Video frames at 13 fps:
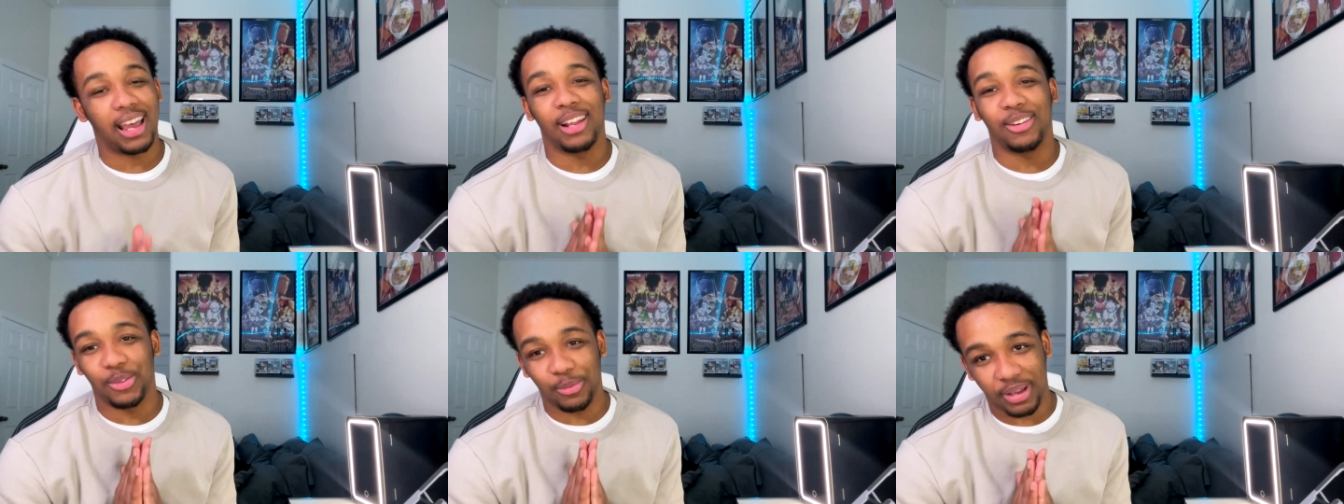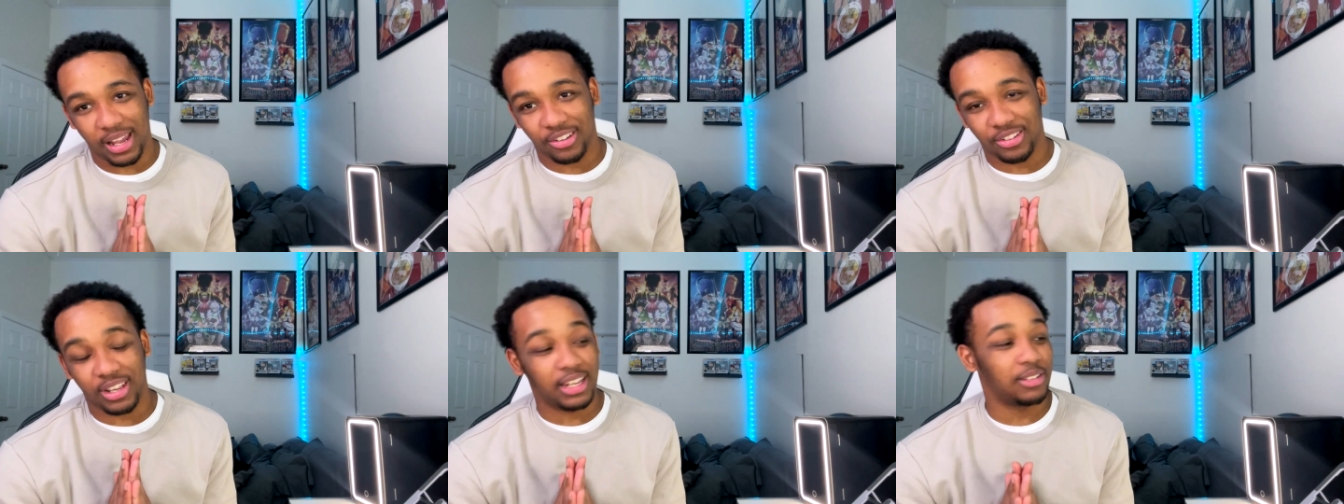I do
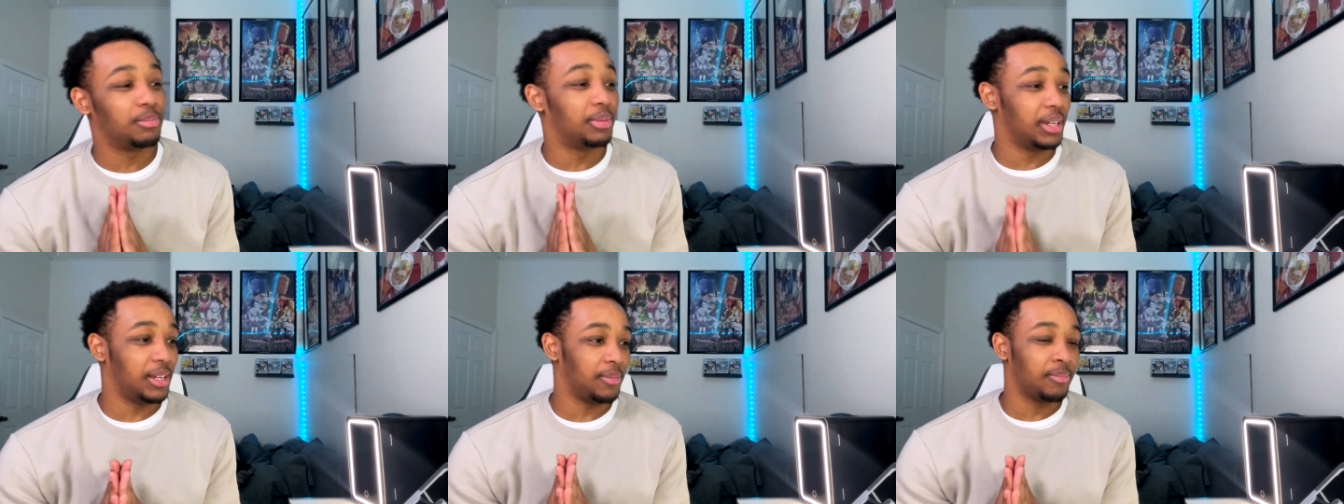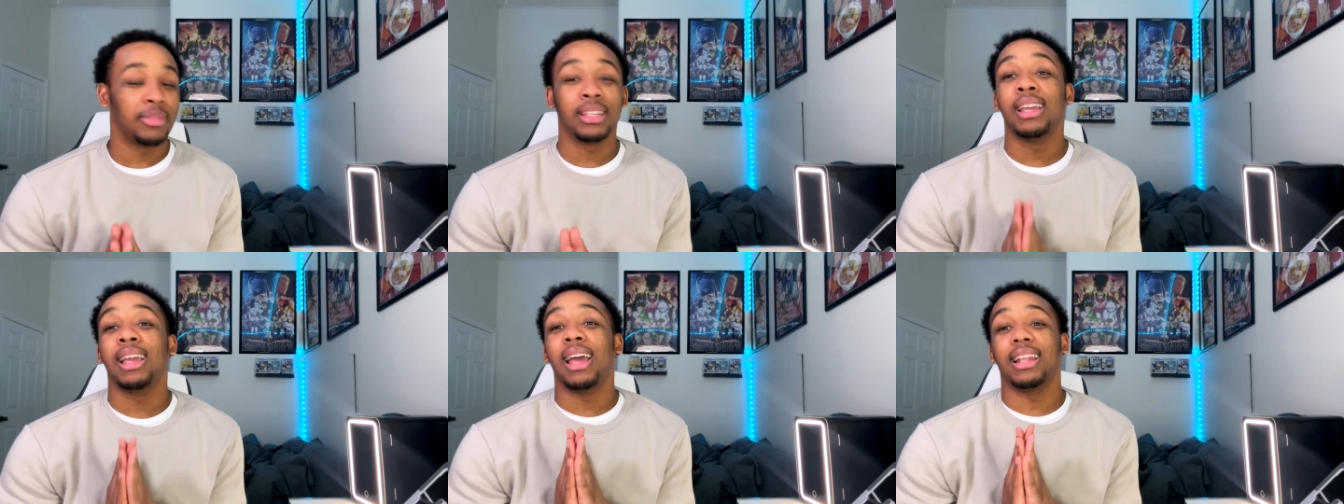apologize, but
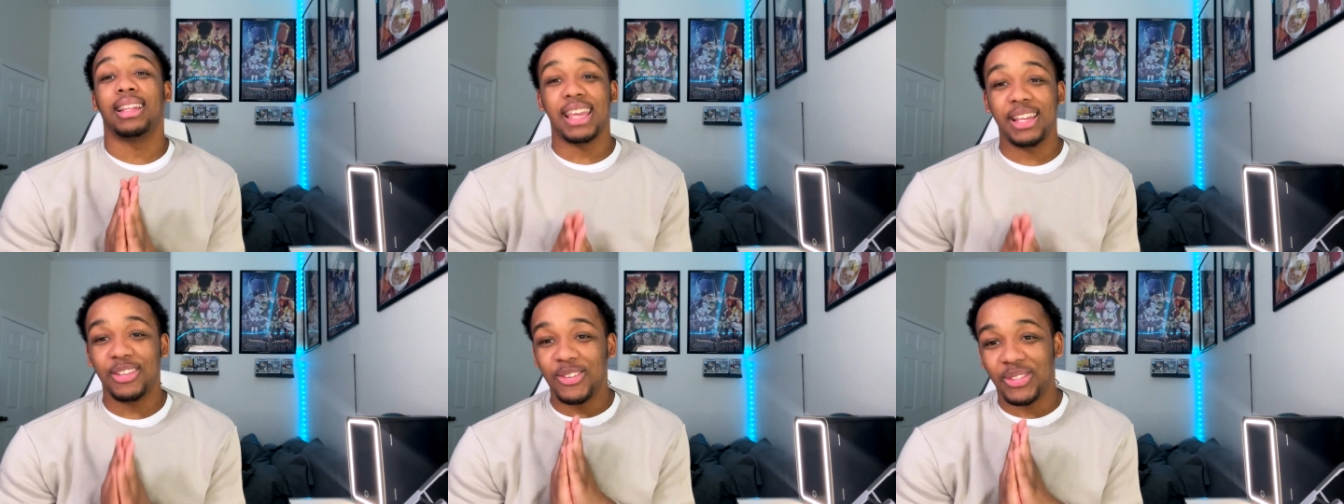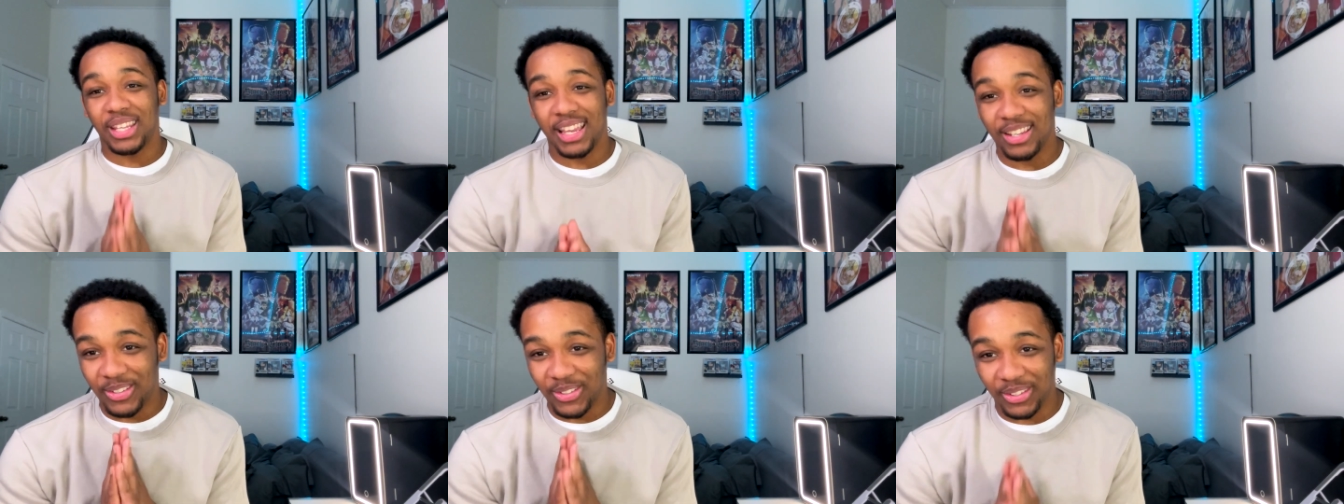thank you,
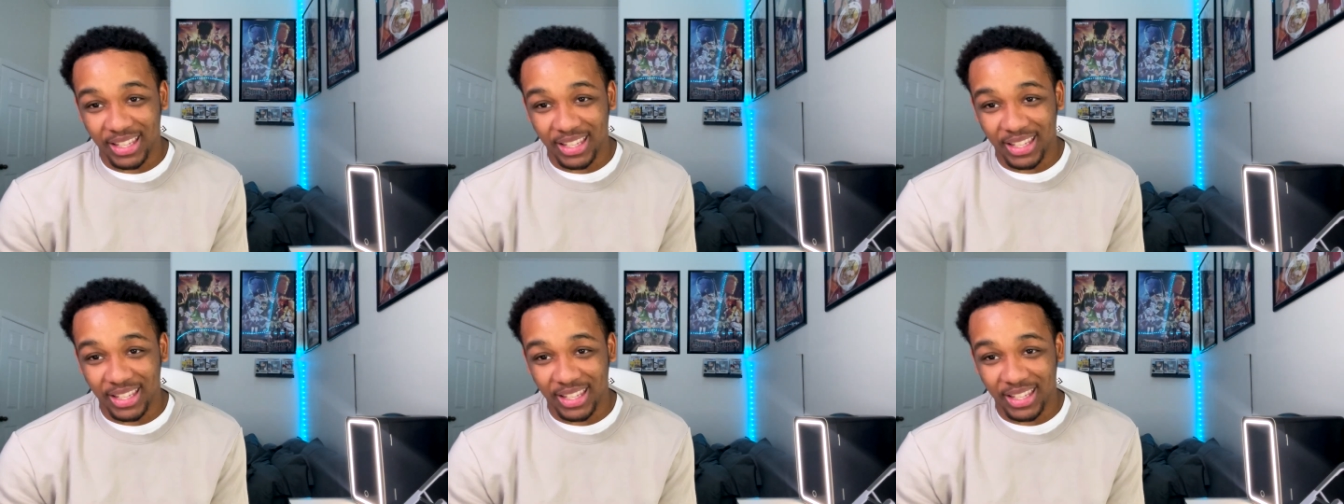thank you,